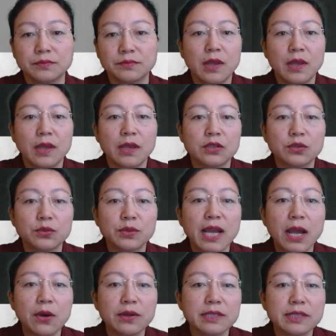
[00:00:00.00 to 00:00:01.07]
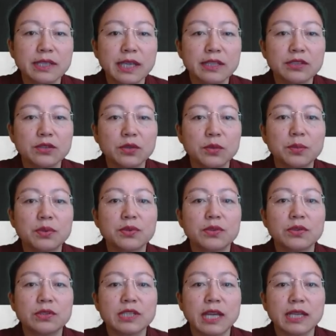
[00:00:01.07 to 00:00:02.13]
So now it says your
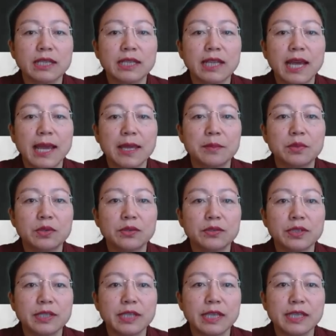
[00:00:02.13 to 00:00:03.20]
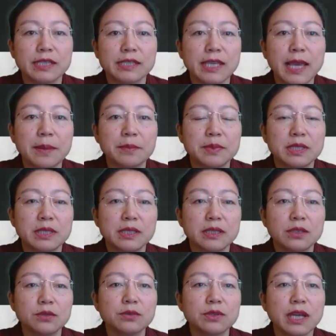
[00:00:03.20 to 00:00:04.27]
project library is empty.
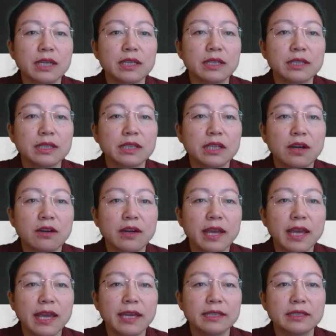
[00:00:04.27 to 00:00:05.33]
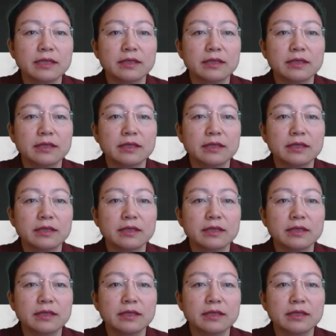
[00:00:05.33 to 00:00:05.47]
You can click on add.